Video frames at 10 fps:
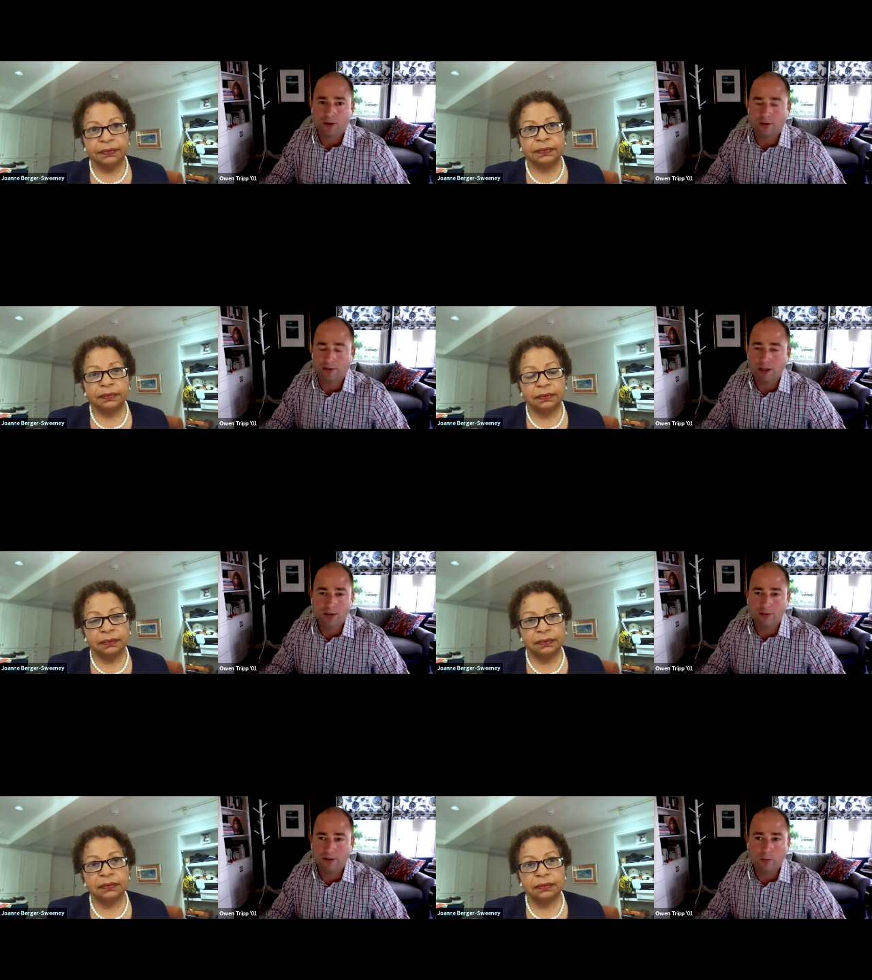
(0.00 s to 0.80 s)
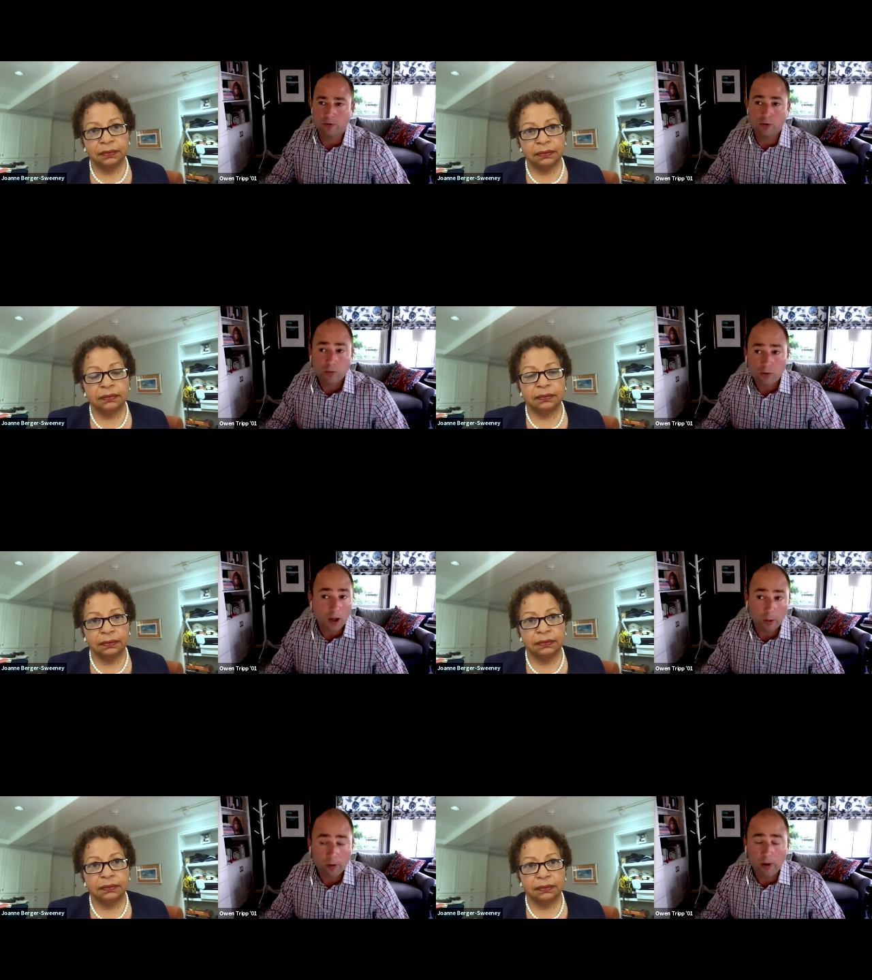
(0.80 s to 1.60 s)
Speaker 1: The C D C was too
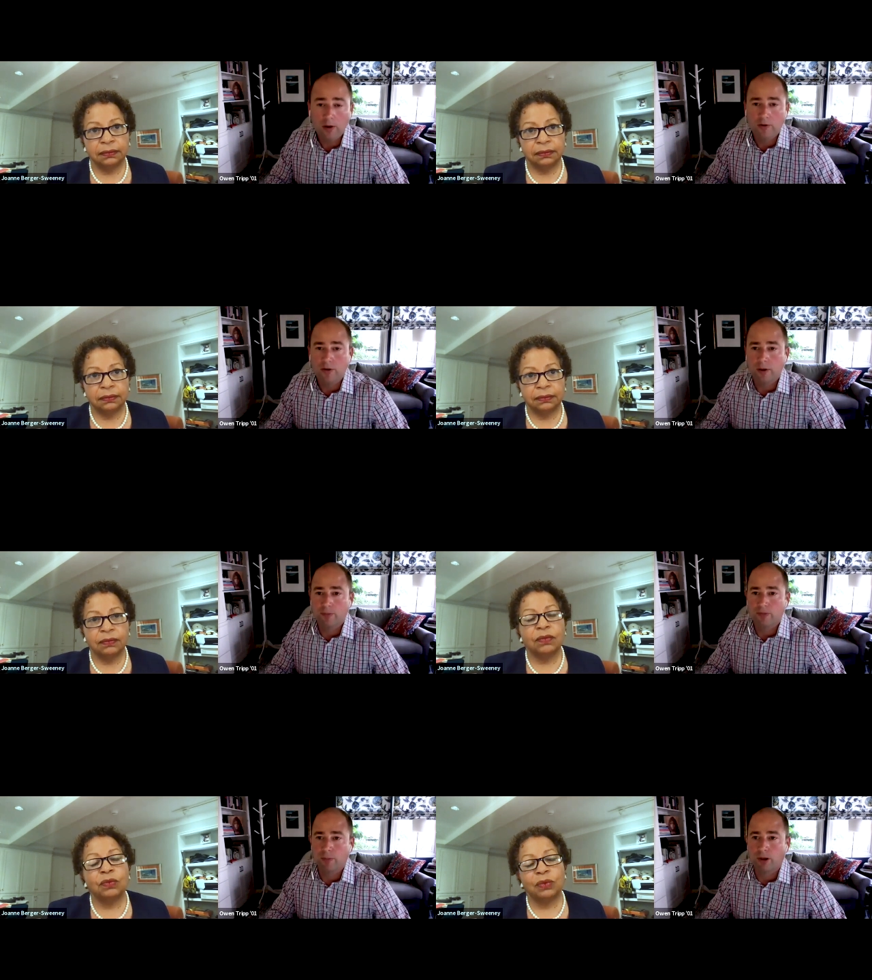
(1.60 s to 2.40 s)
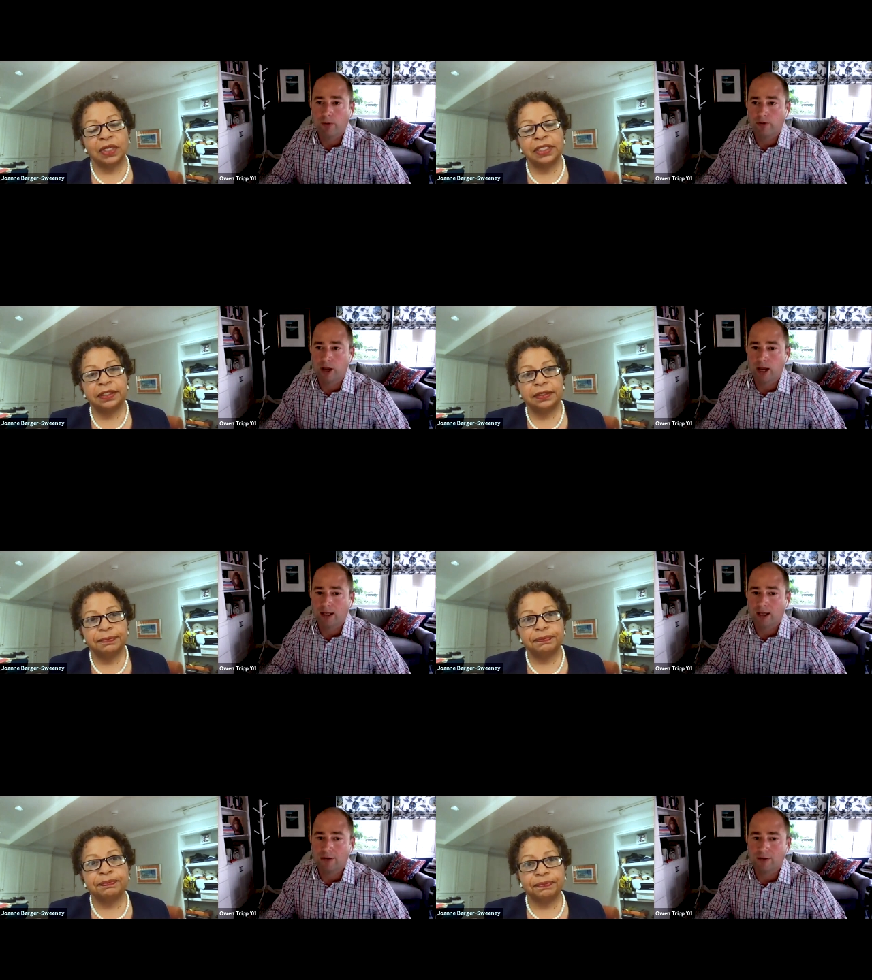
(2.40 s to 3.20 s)
slow to to publish
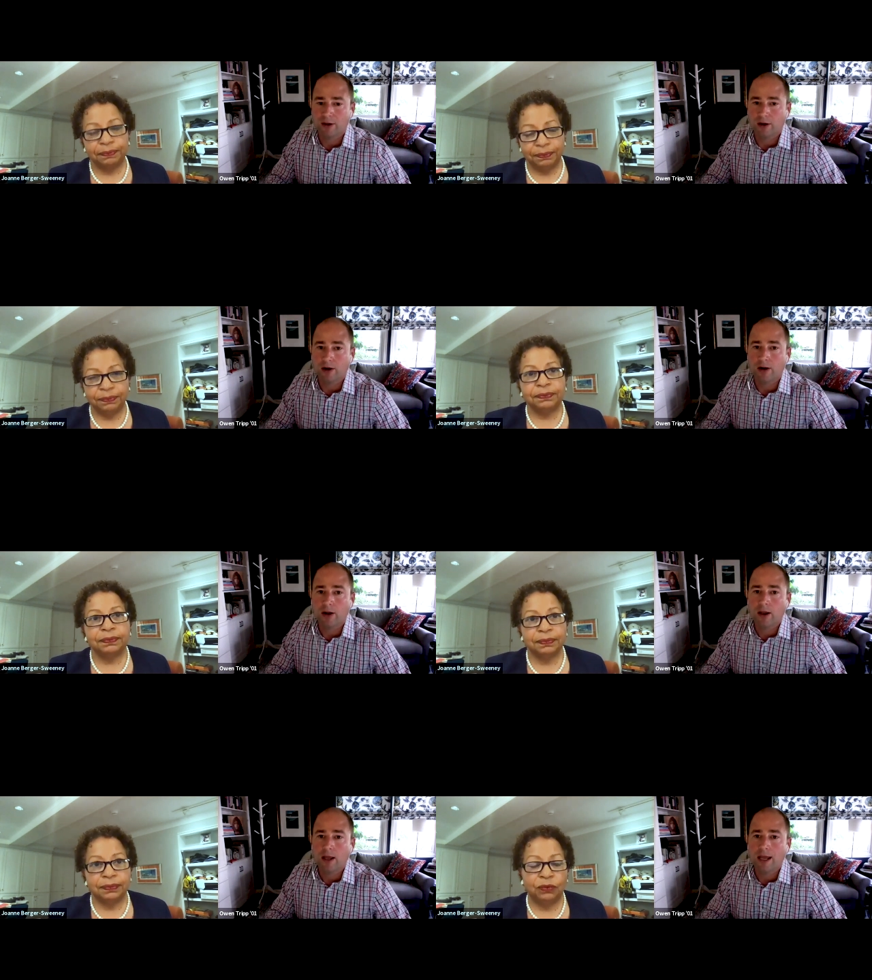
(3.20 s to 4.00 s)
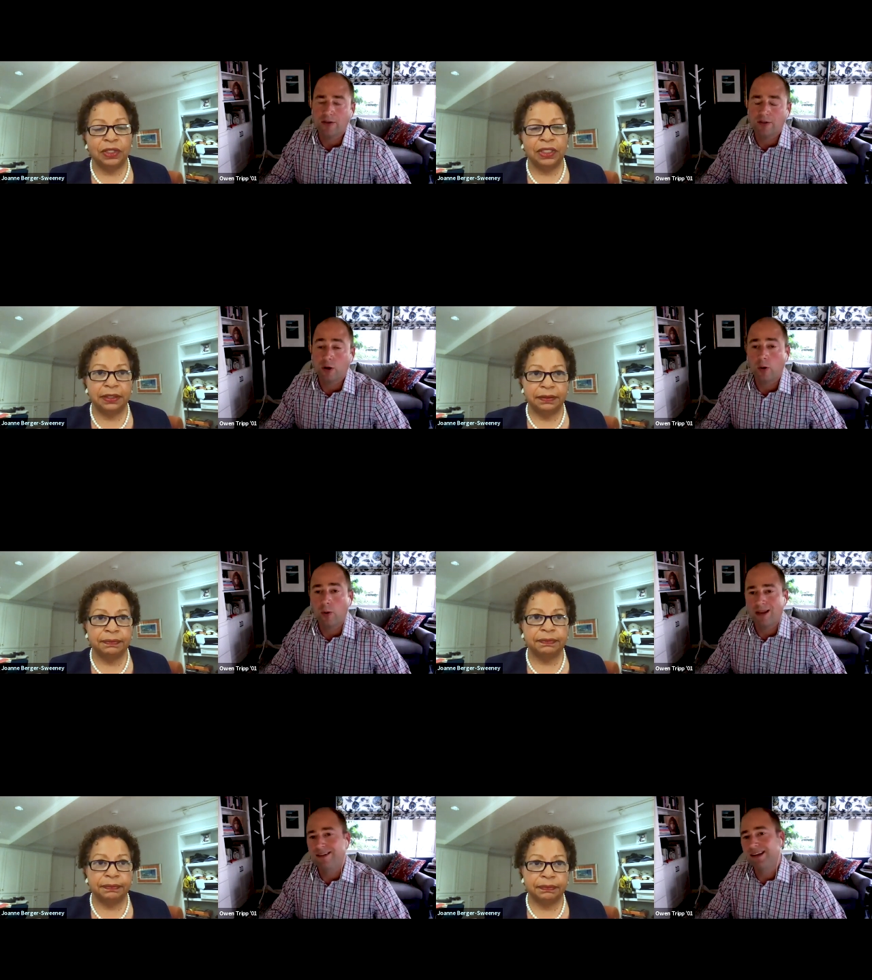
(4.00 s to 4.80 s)
guidelines here, and so
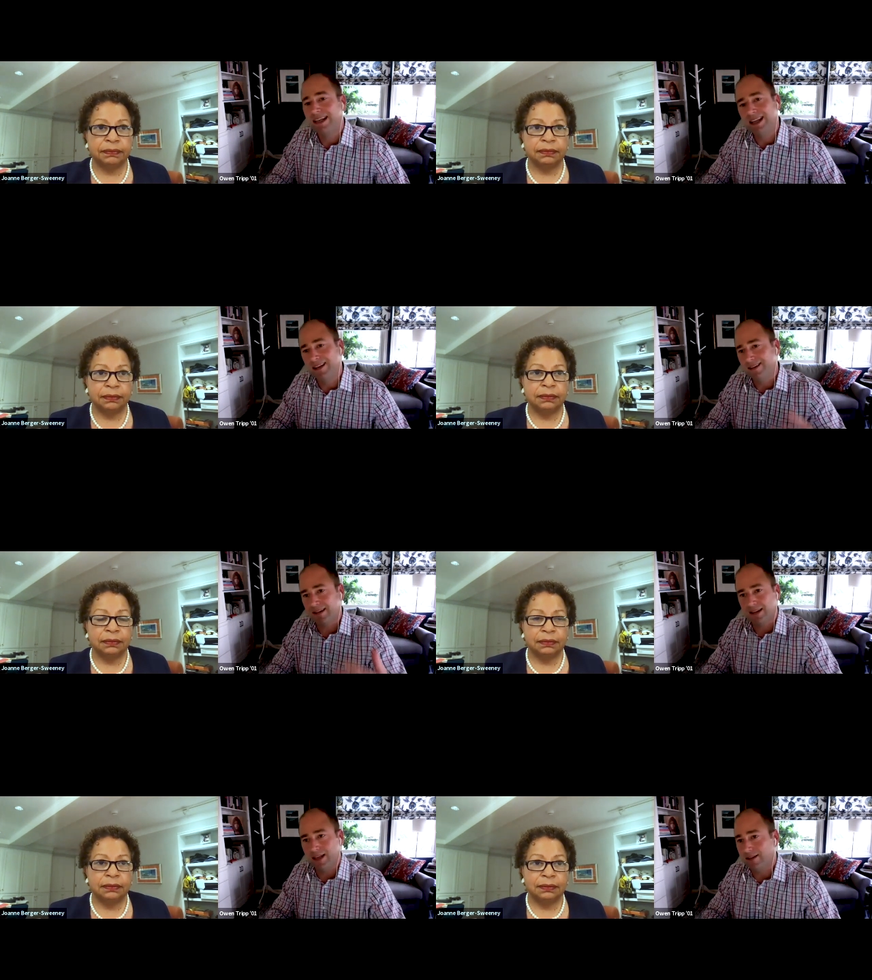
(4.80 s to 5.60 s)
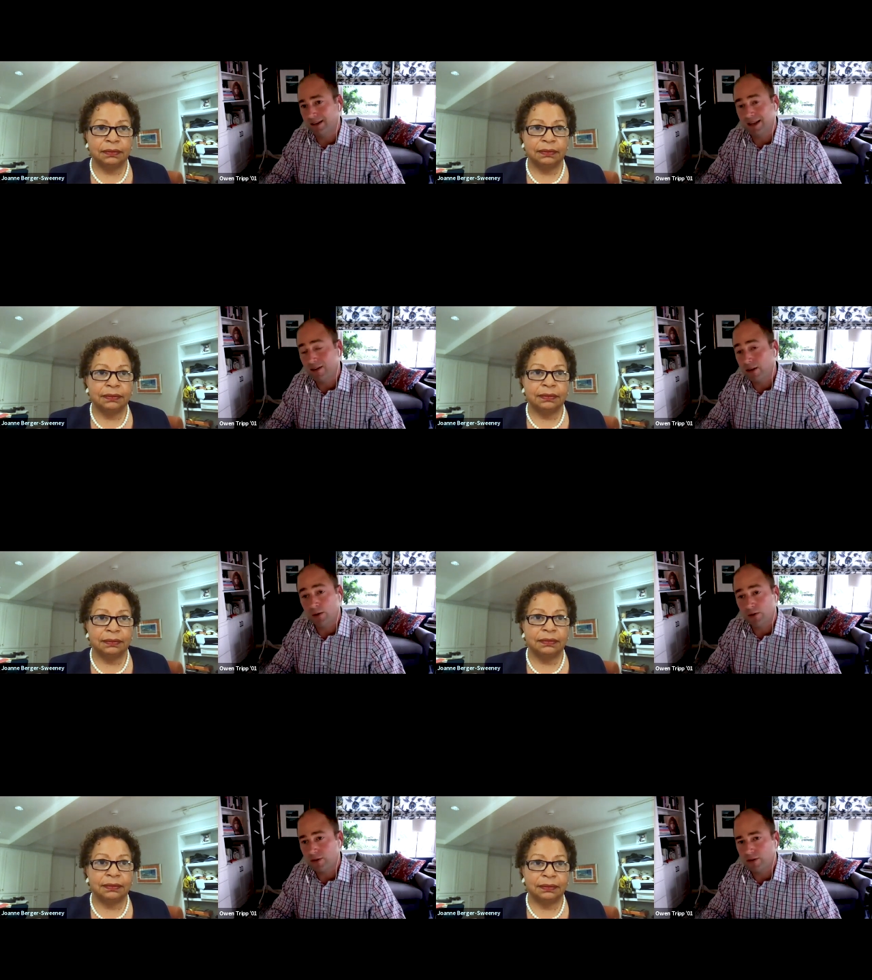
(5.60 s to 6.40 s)
it's le- it's it's leaving
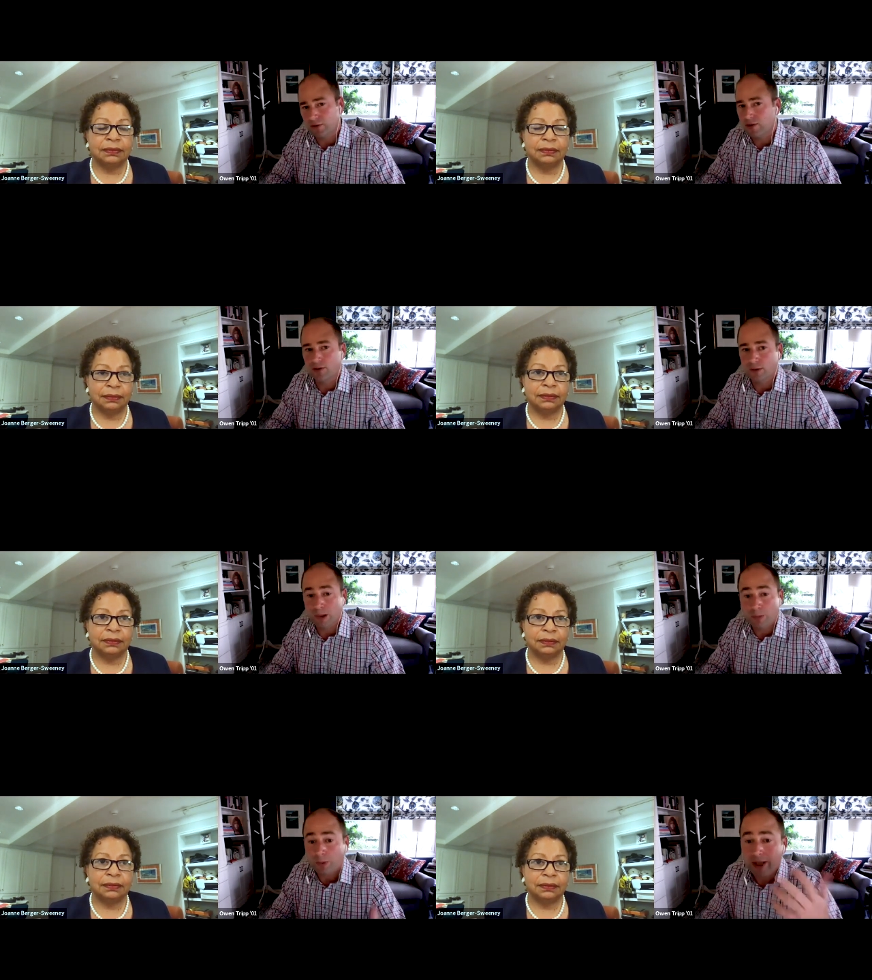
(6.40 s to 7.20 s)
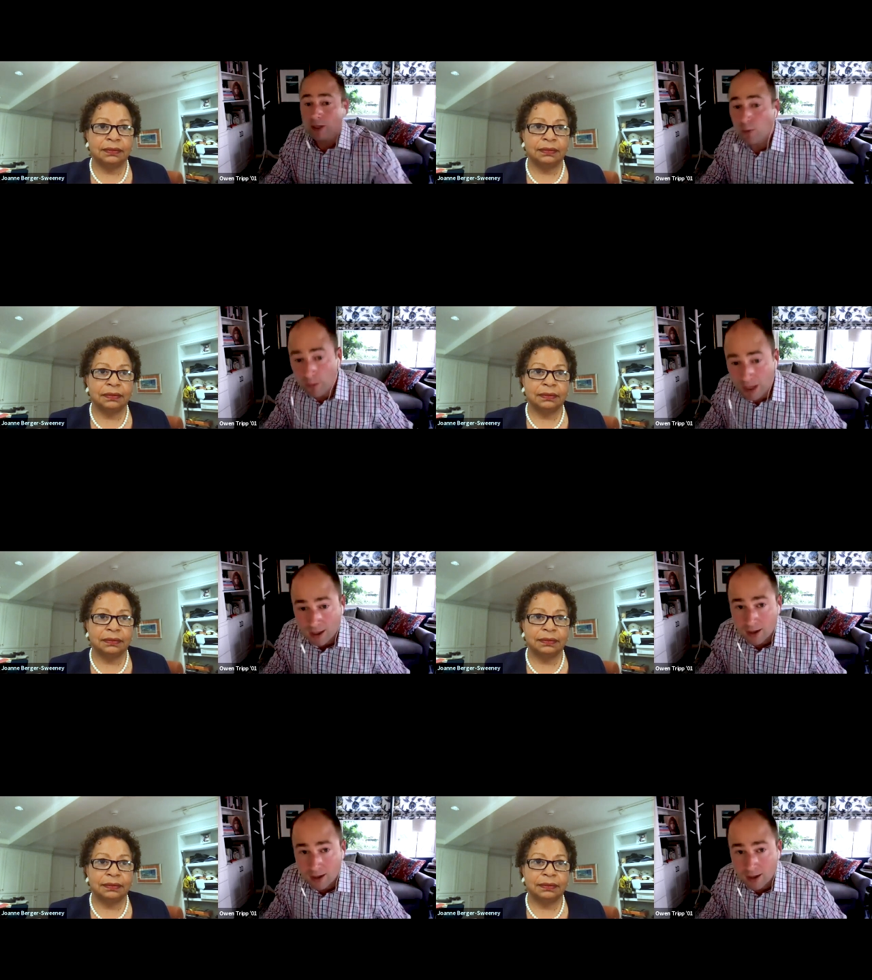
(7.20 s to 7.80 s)
those decisions to people like you and me,